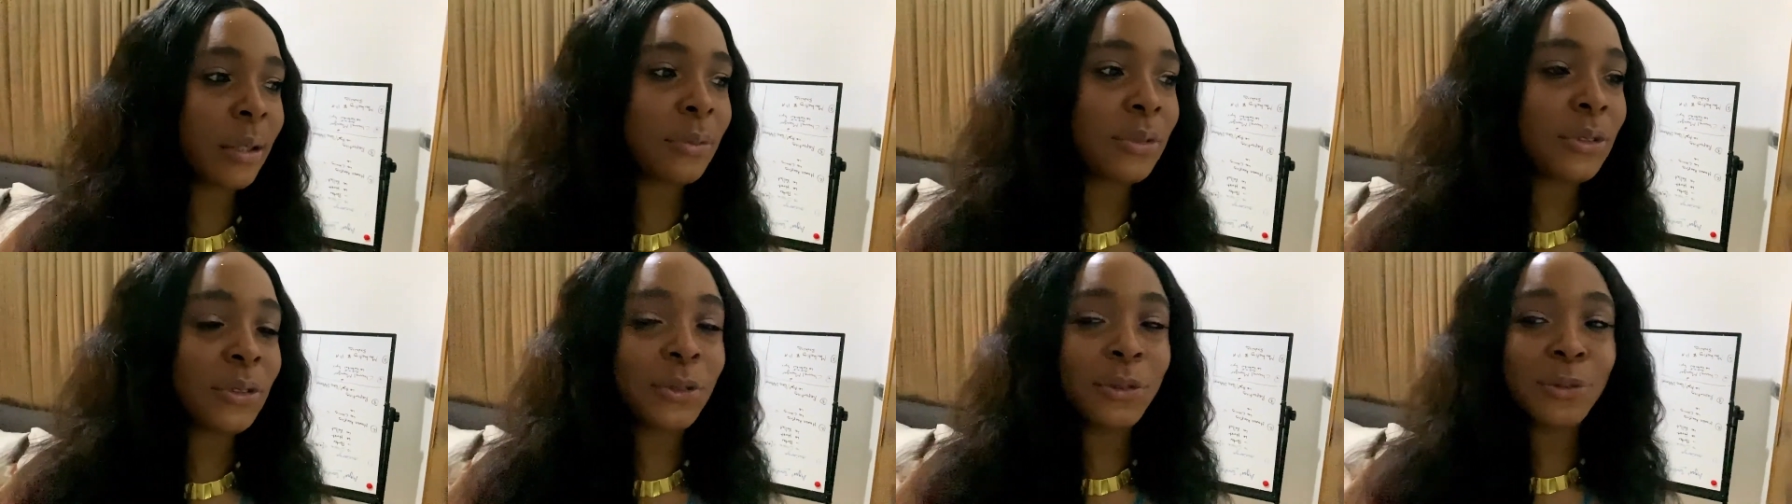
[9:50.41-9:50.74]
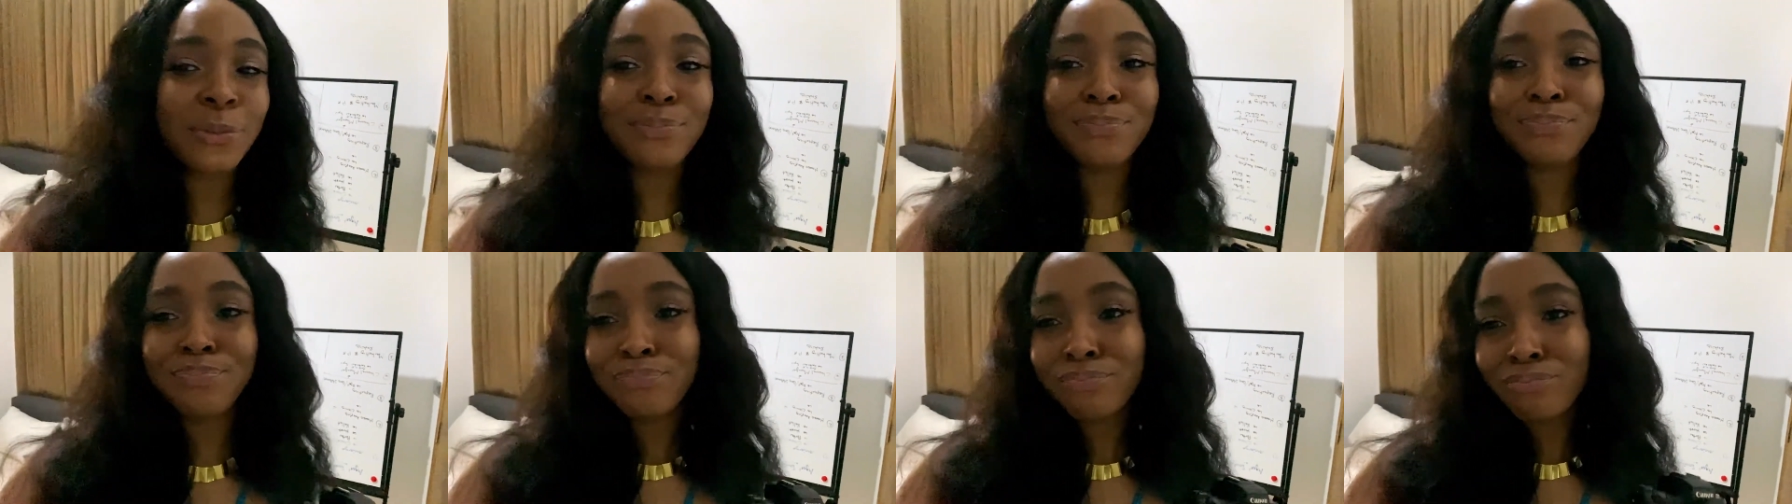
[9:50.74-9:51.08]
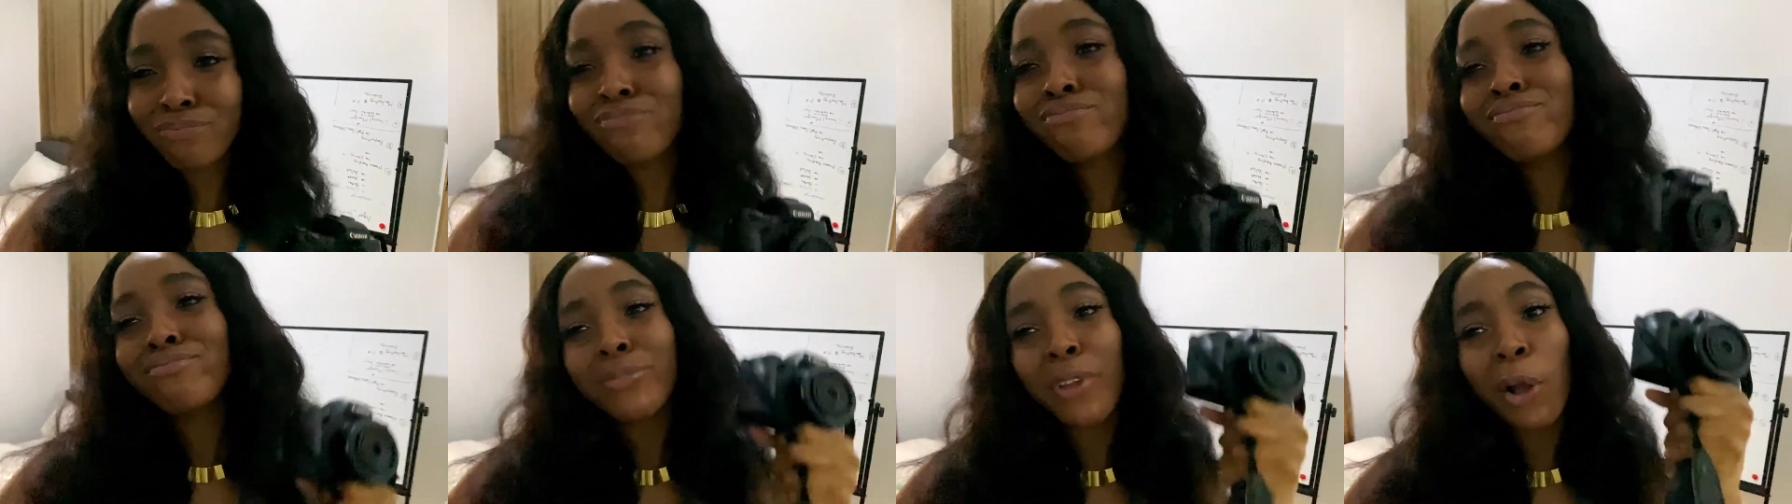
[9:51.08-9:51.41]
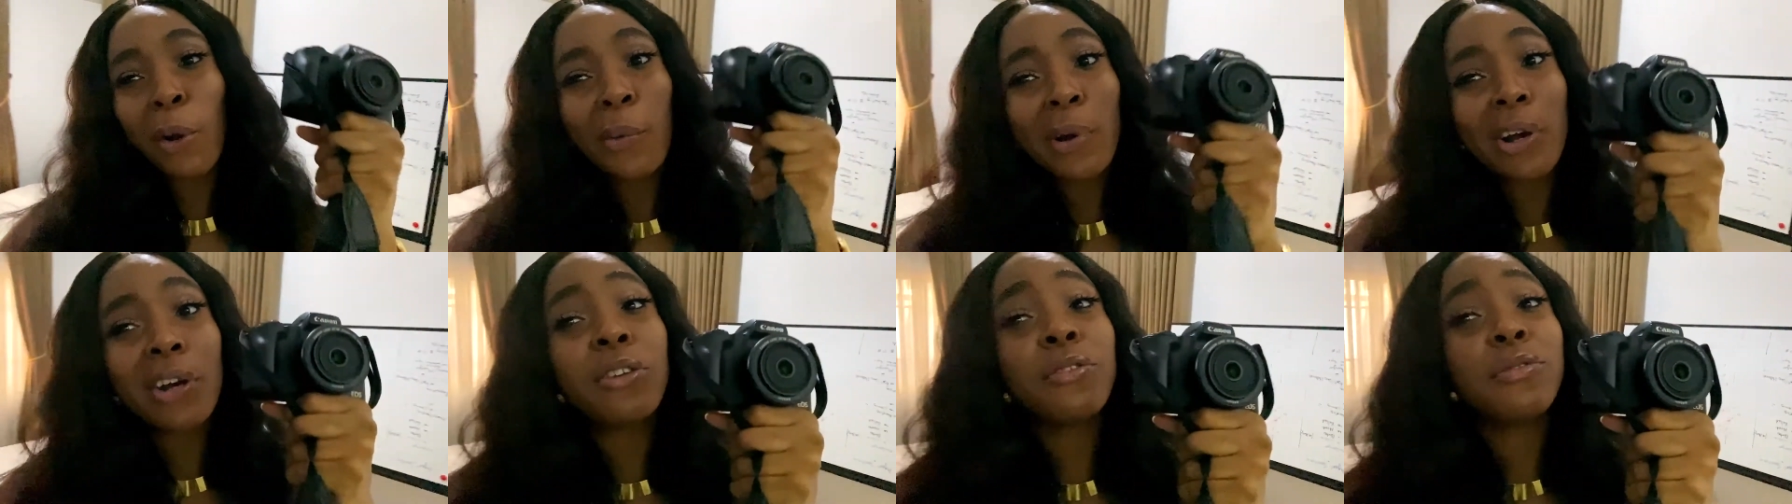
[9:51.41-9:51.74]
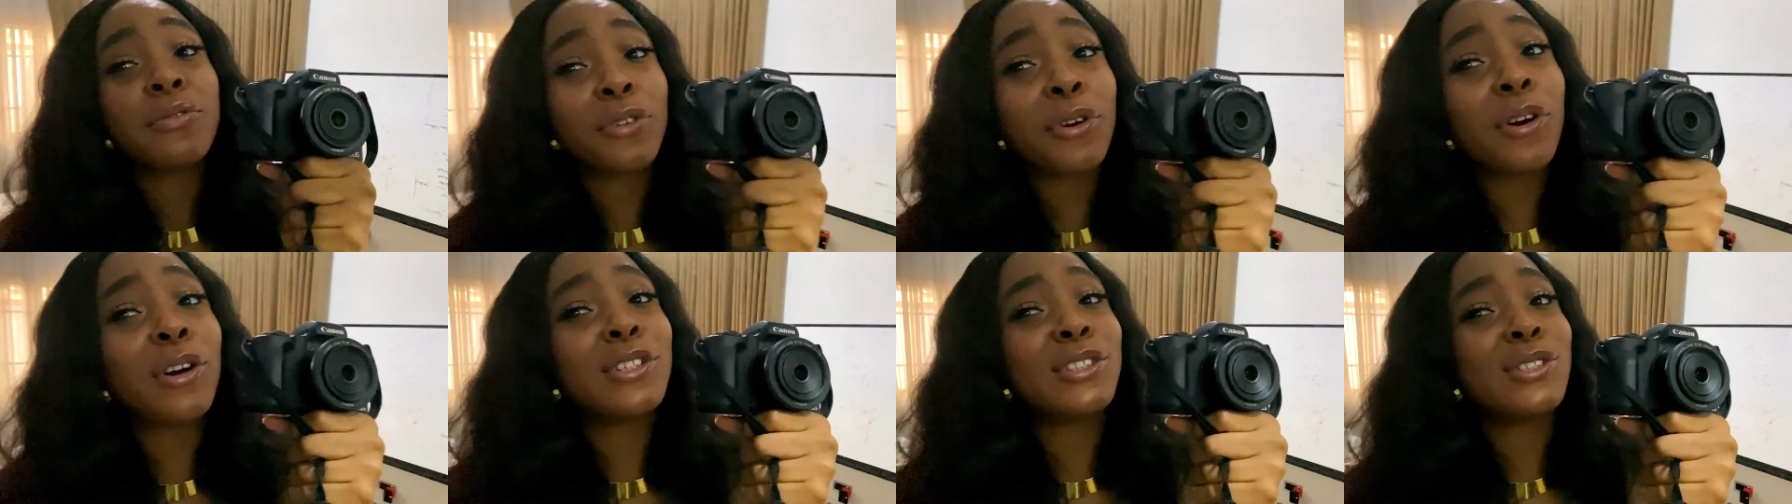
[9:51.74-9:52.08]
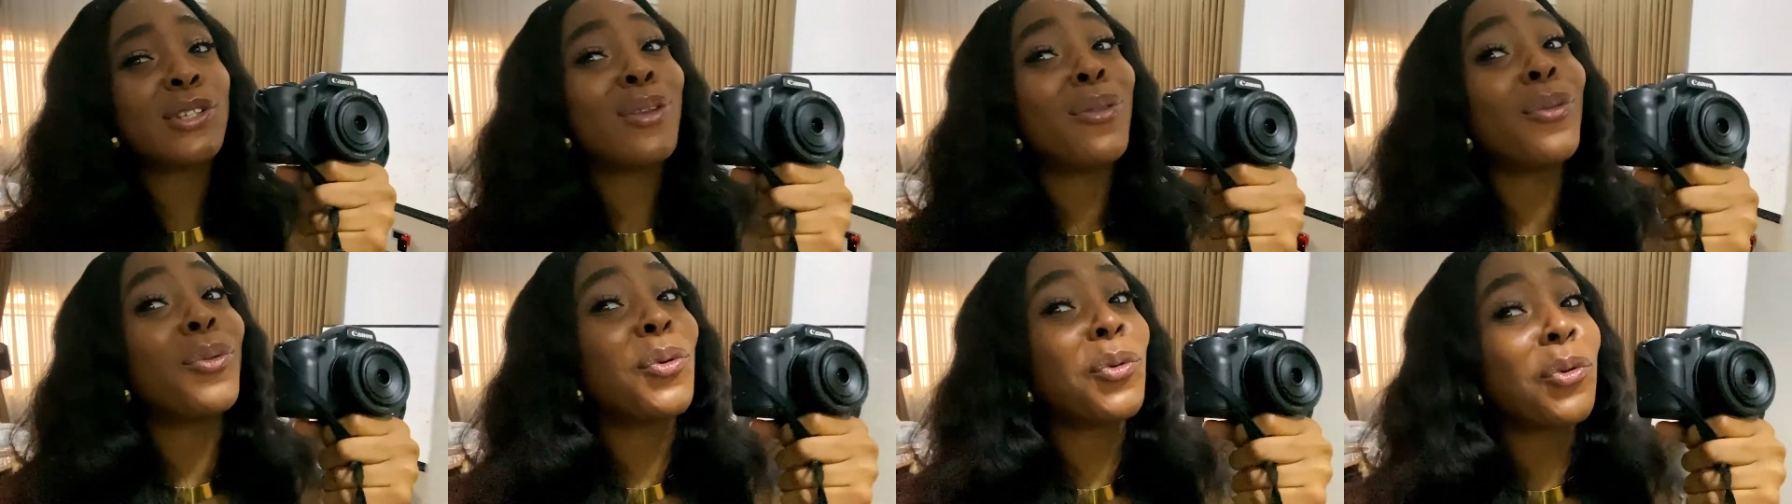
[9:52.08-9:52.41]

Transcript: So, we're going to focus on the